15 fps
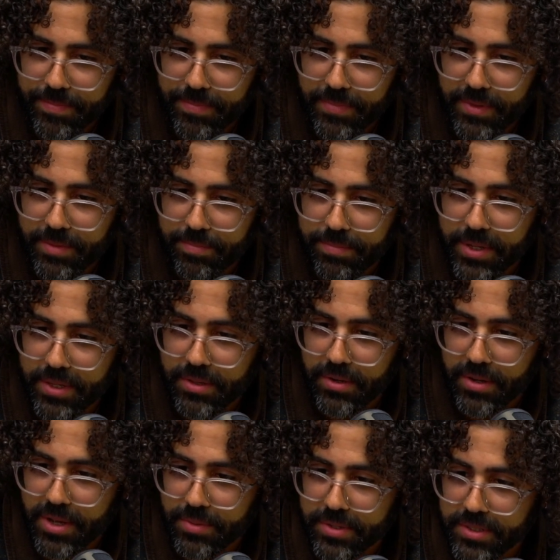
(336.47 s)
But you know,
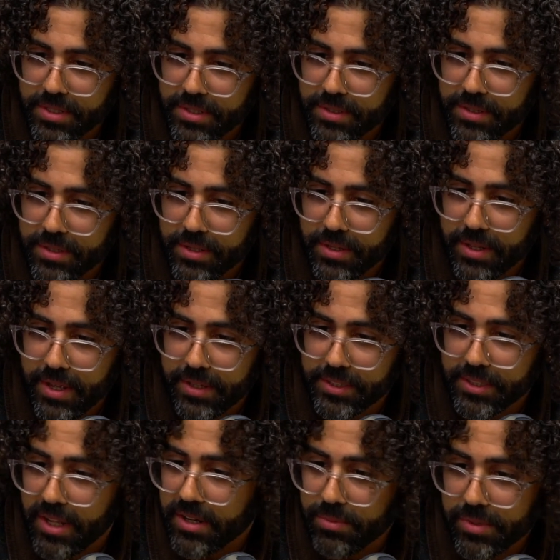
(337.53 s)
I
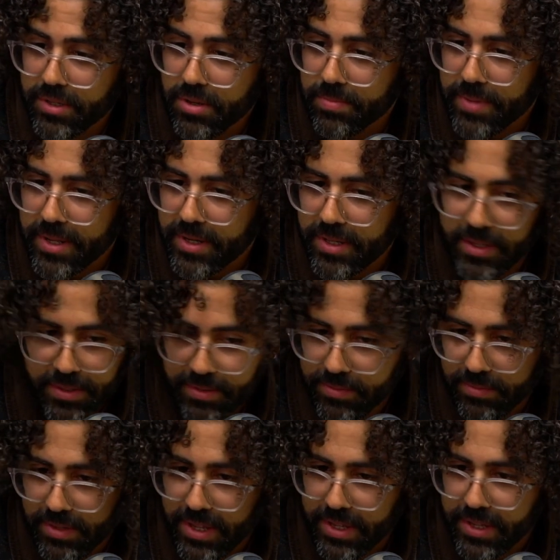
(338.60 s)
shot it with no money
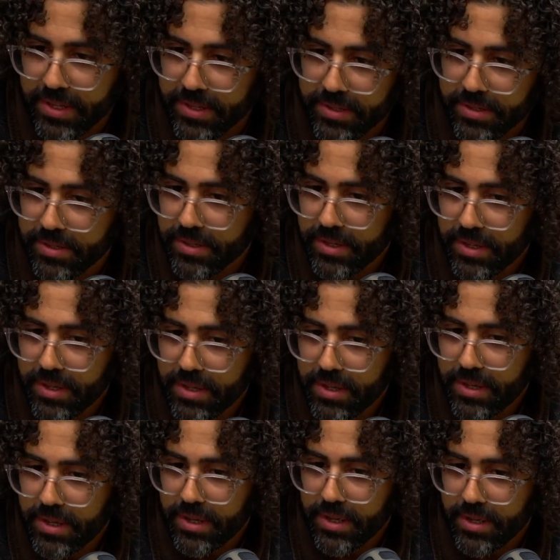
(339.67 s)
and
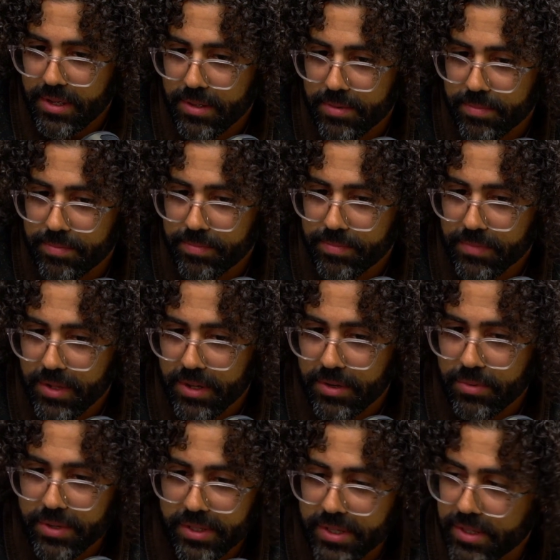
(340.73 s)
on a
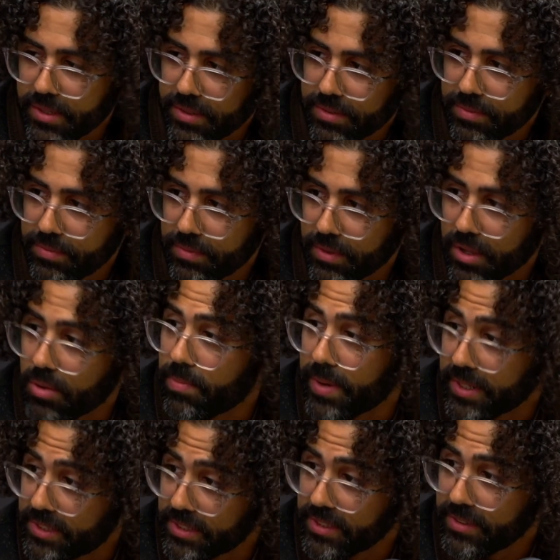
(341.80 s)
really low
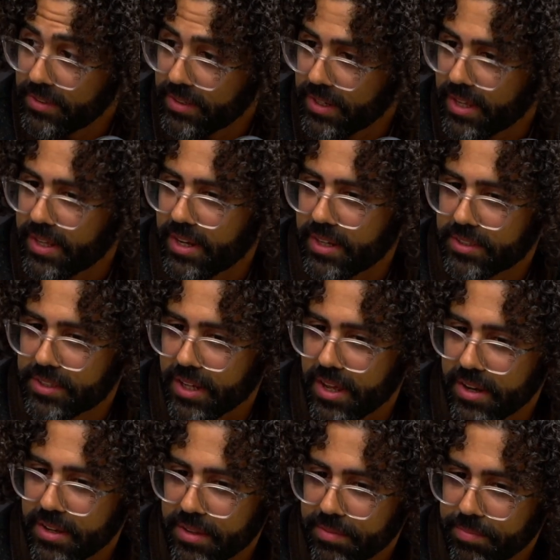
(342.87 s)
budget, and I shot
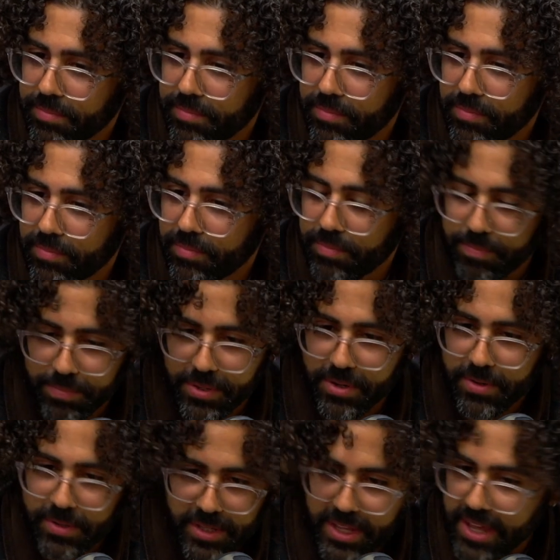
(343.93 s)
it
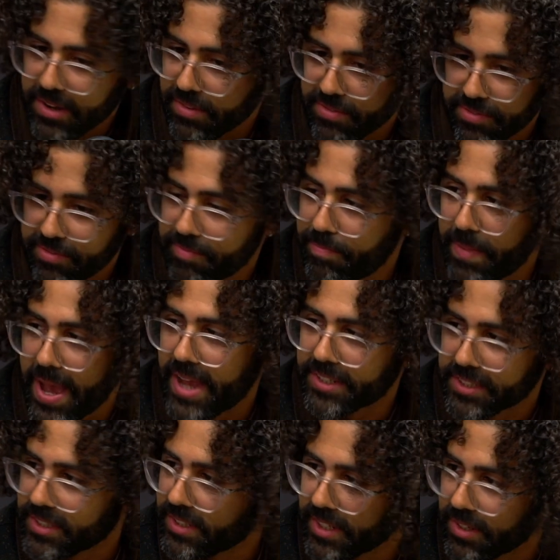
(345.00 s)
purely out of
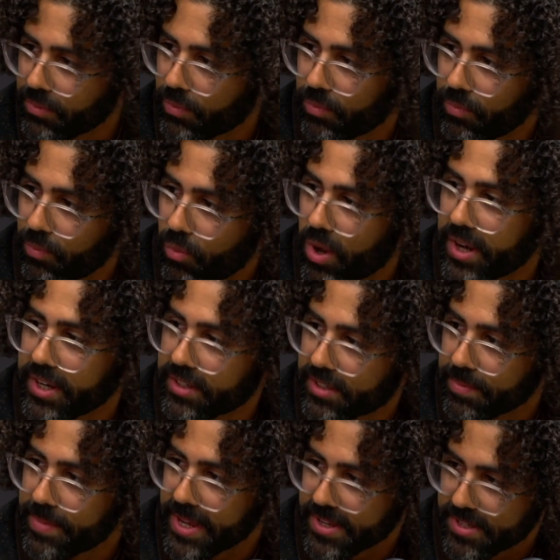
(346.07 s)
passion and wanting to
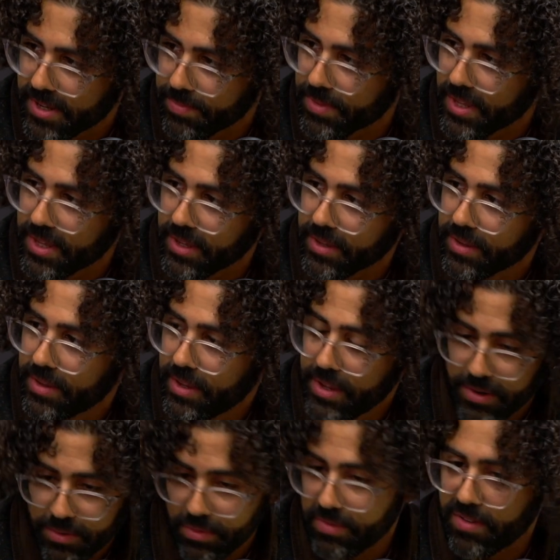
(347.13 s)
make something
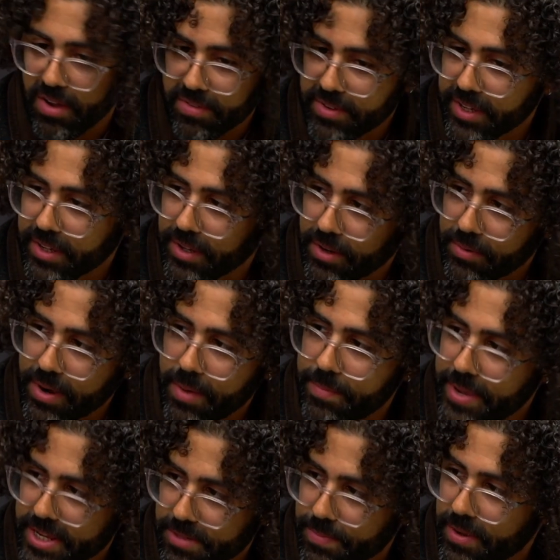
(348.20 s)
revolving around
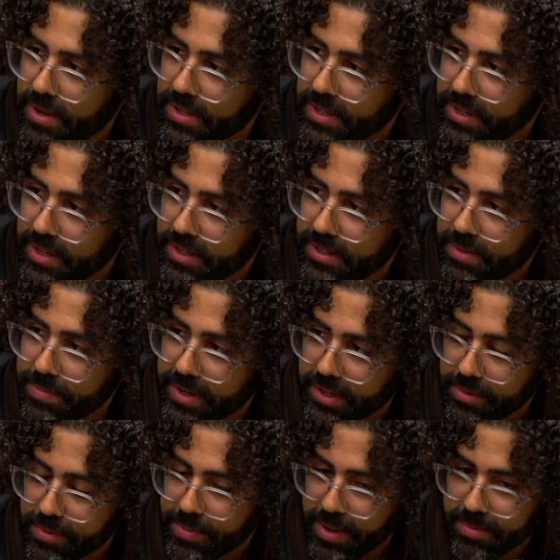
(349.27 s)
baseball in
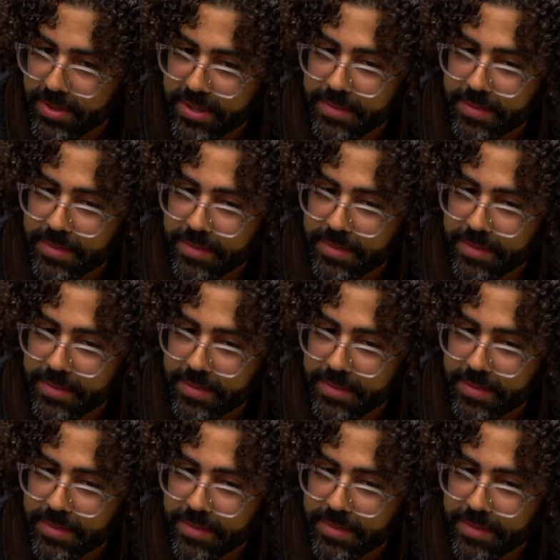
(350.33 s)
Dominican Republic.